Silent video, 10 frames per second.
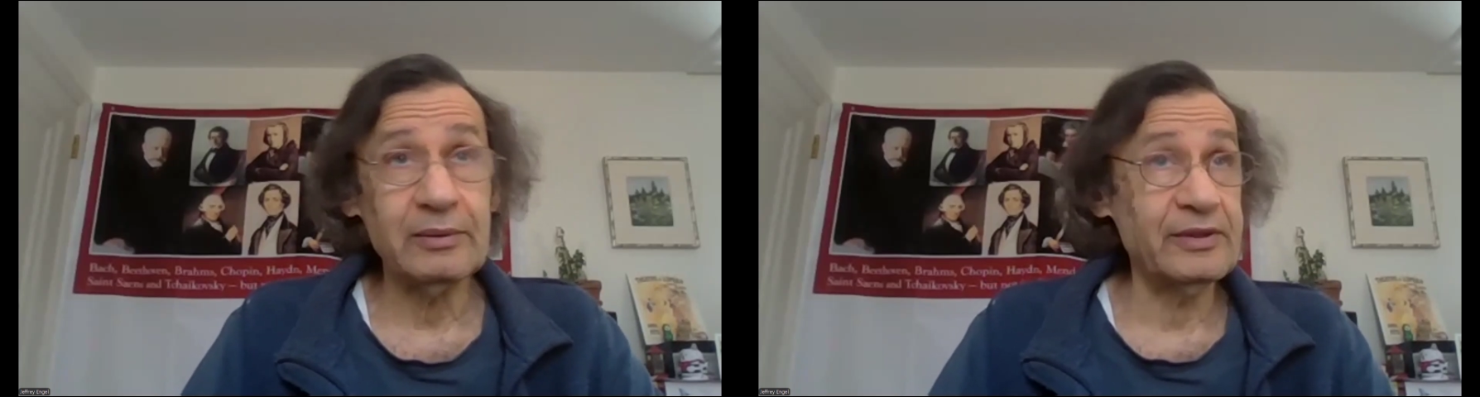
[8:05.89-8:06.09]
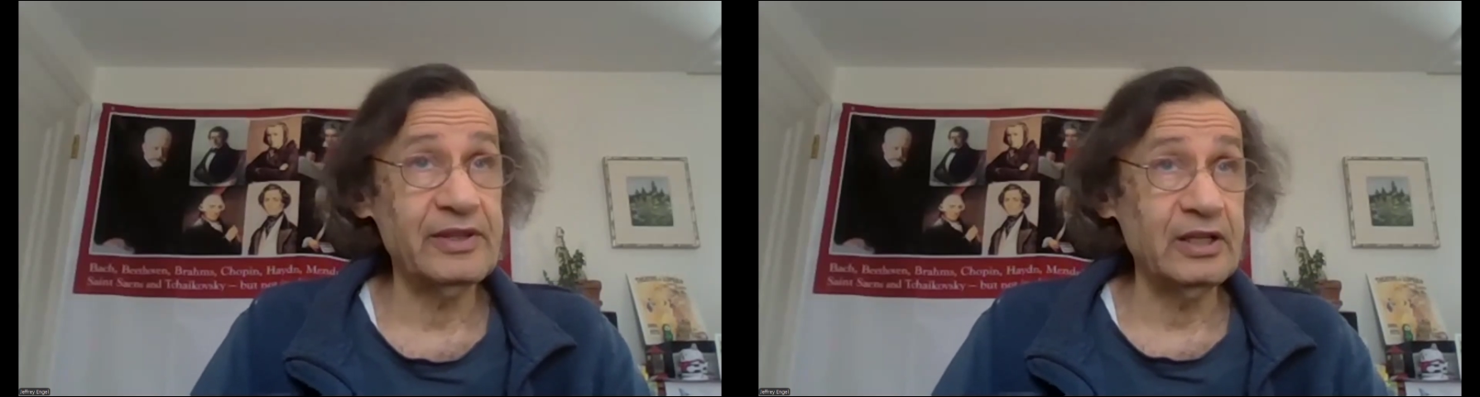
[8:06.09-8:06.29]

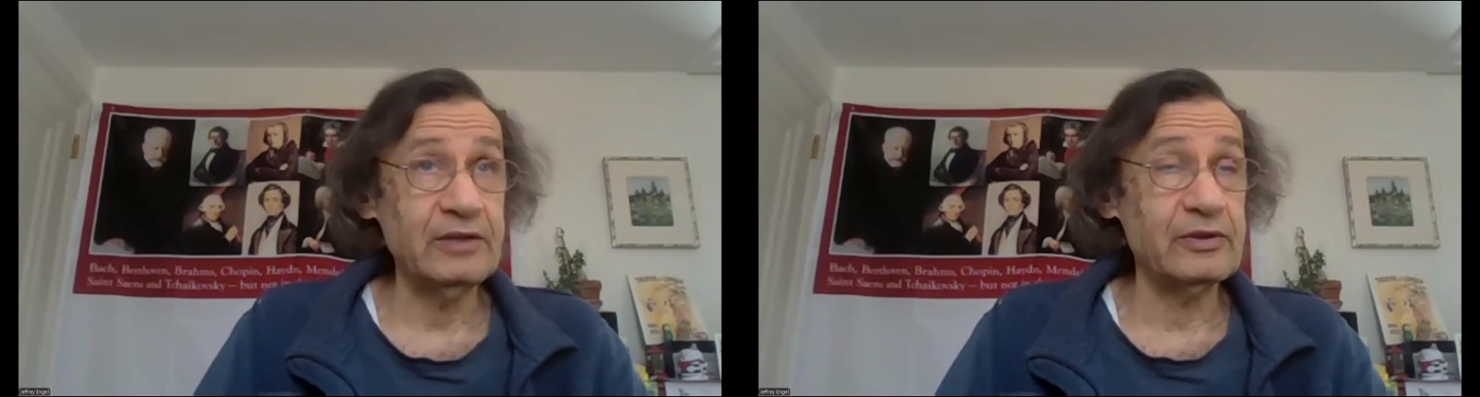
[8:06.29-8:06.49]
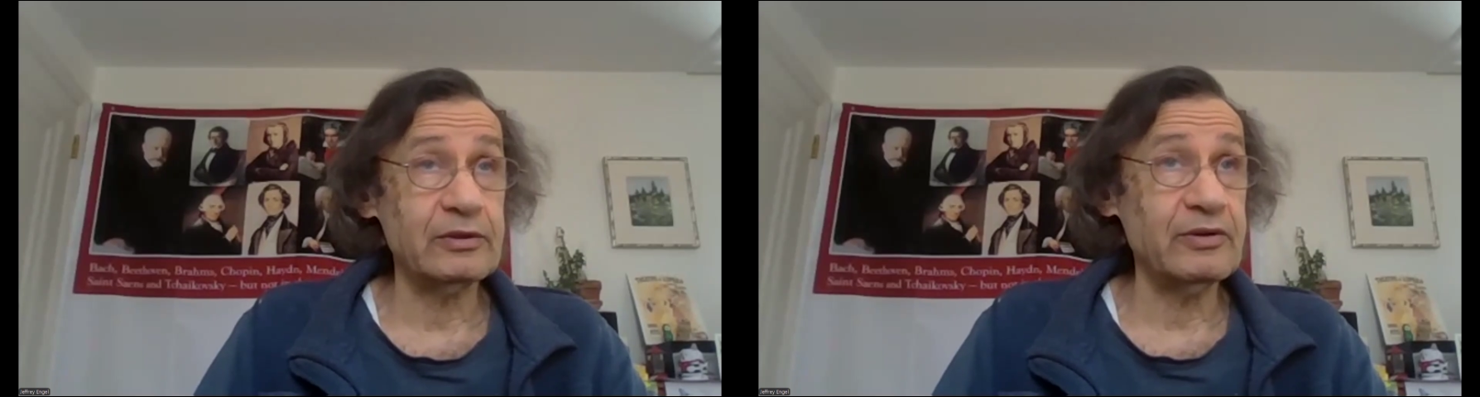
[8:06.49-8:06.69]
Think
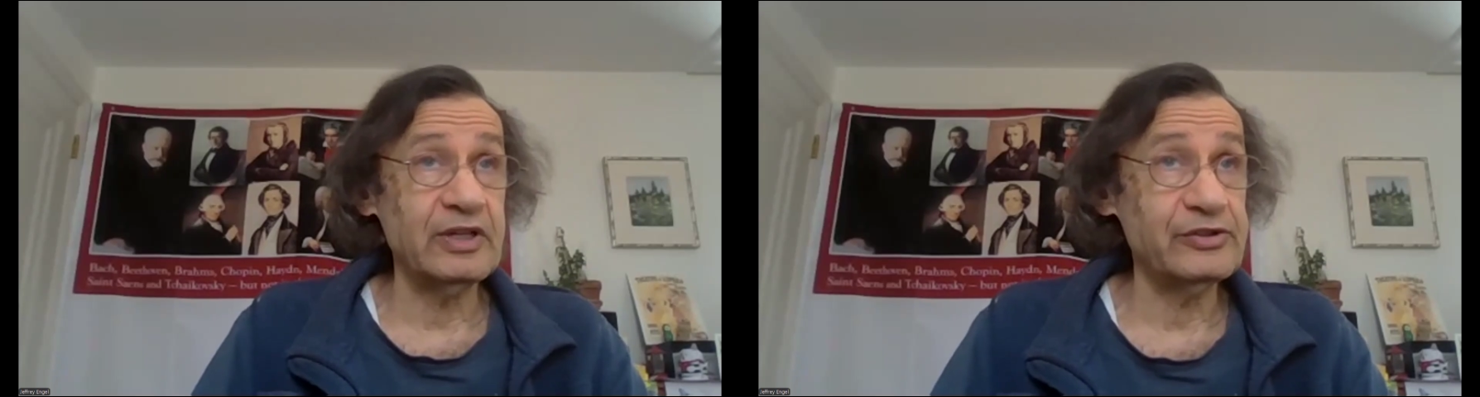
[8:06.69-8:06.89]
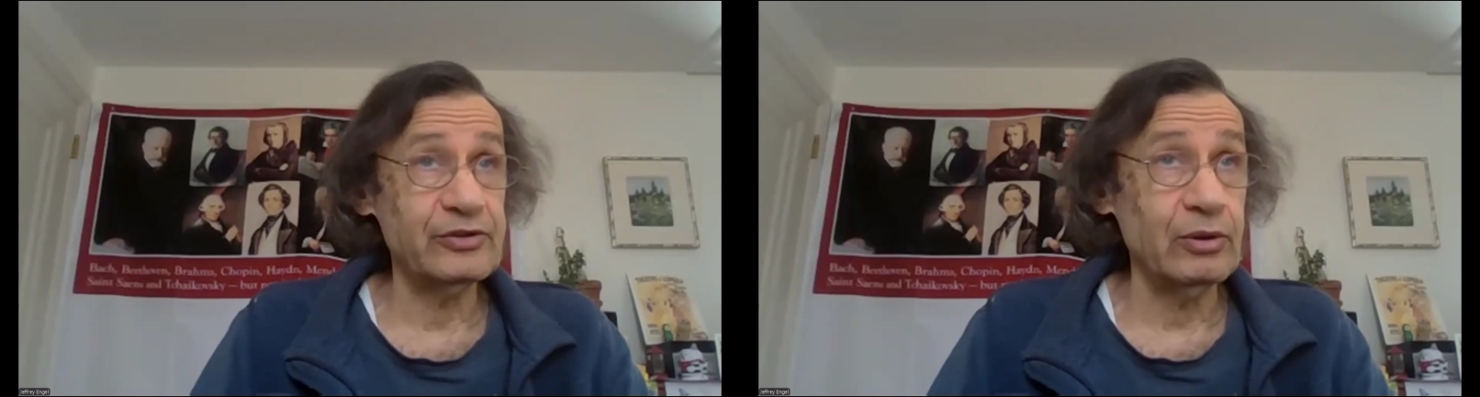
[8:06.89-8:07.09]
of the
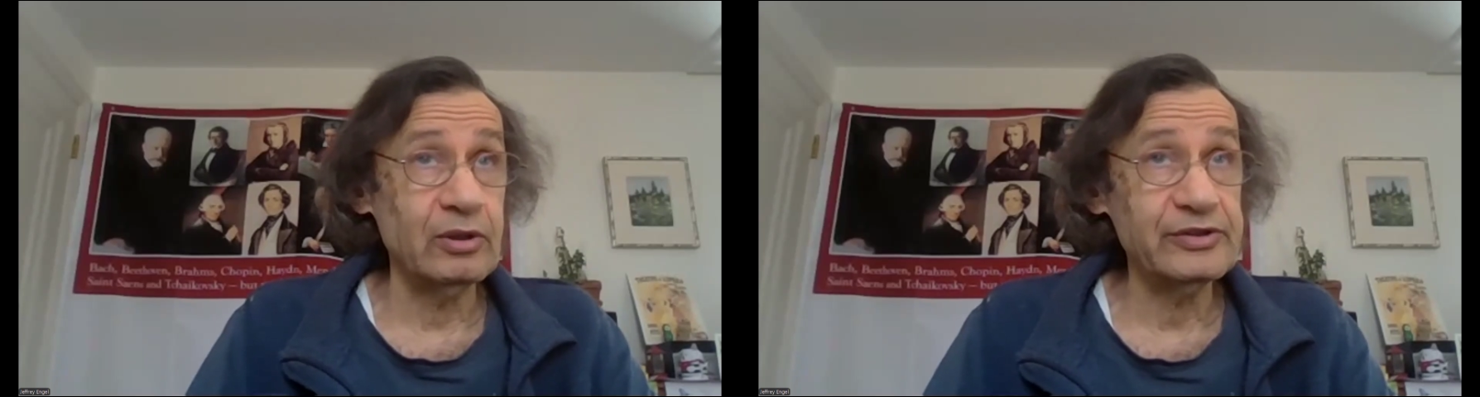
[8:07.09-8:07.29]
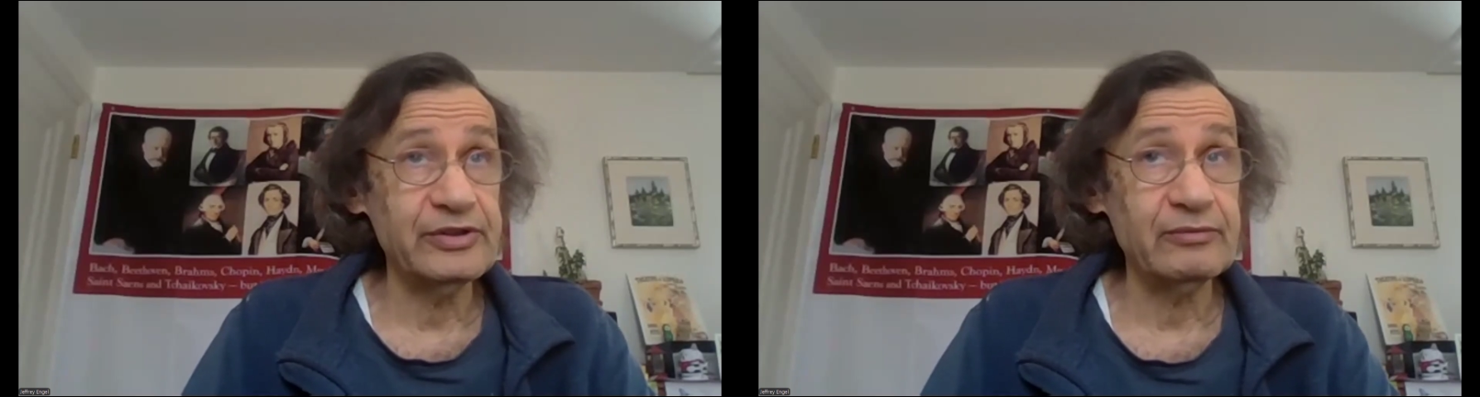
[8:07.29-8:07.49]
great
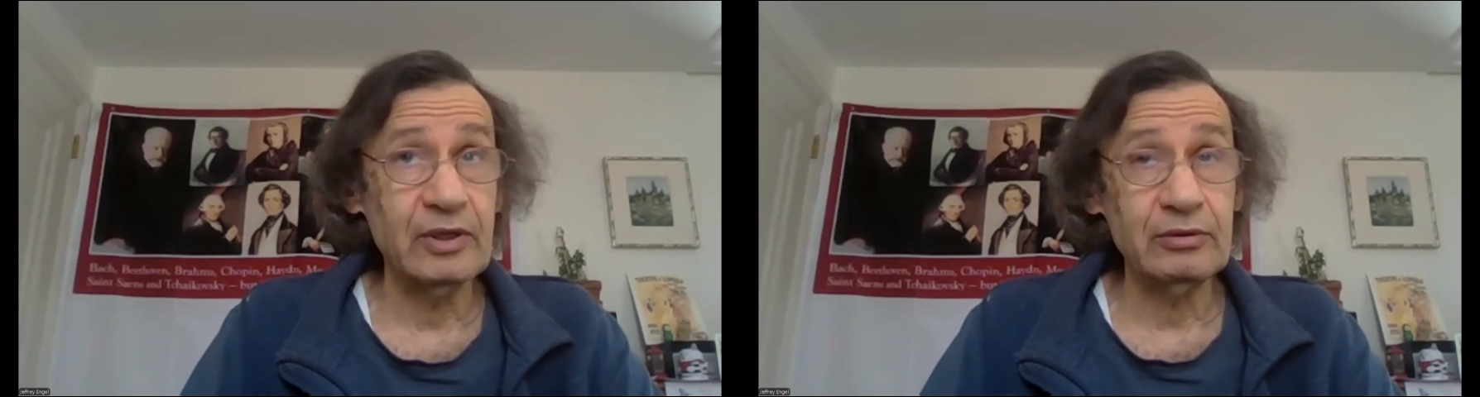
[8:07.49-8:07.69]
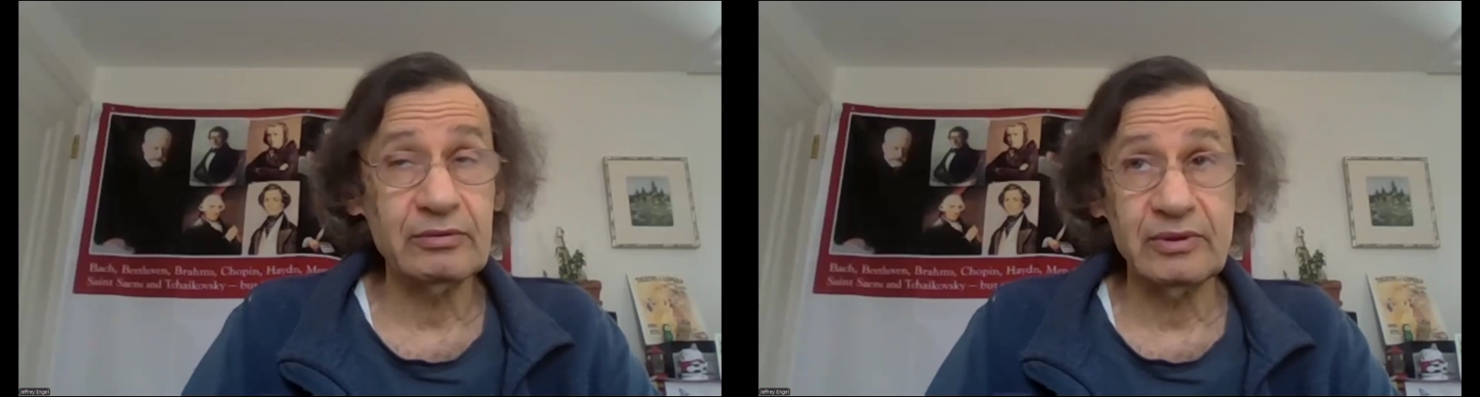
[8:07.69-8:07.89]
songs he
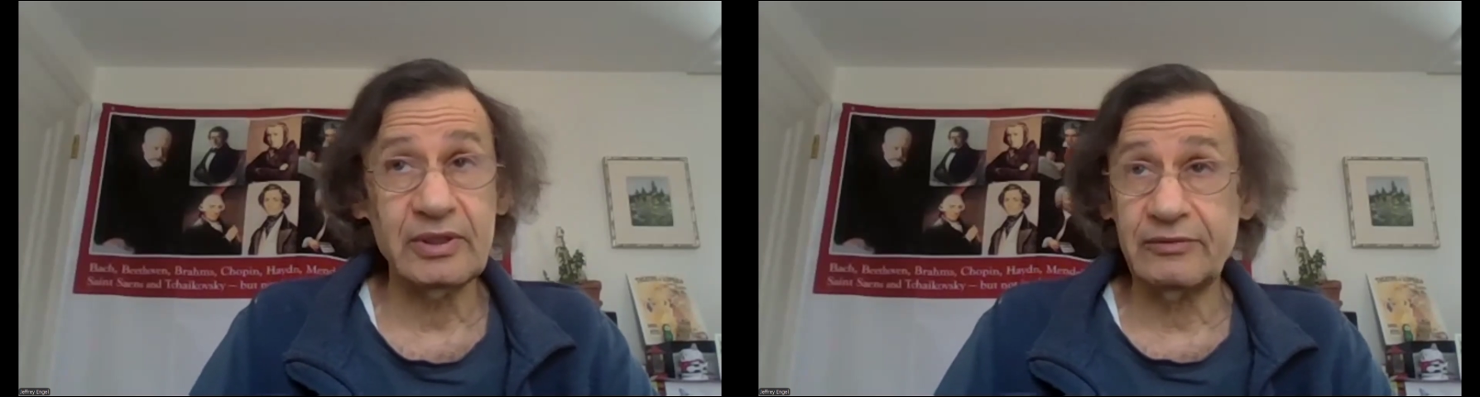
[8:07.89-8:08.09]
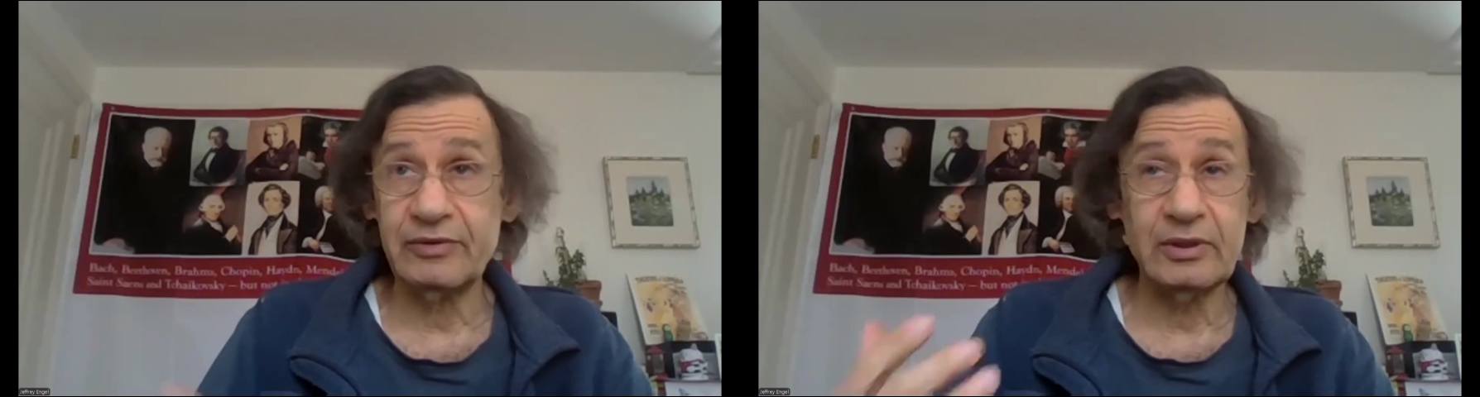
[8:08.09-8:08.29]
wrote, and
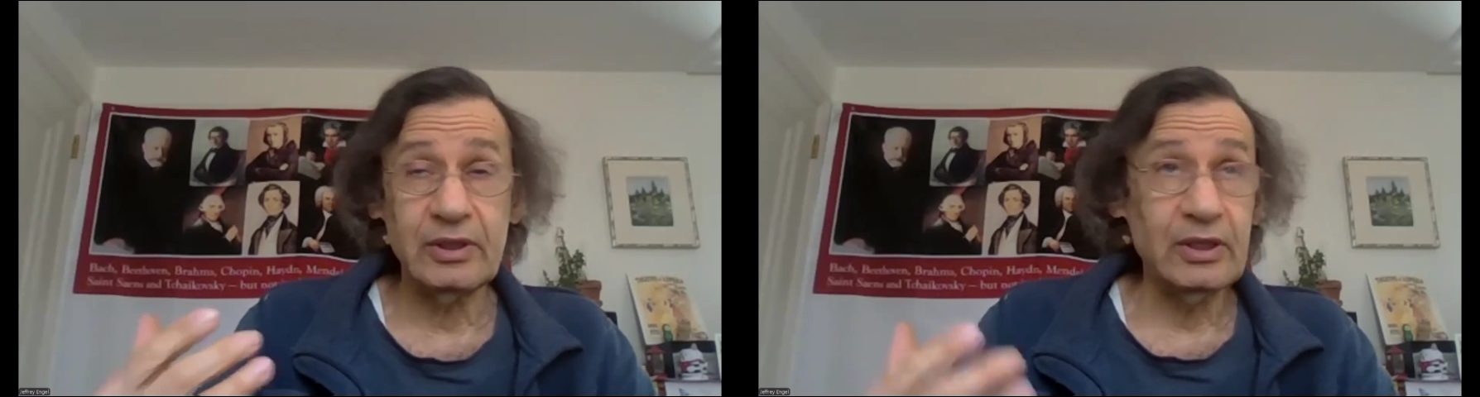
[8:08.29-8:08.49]
even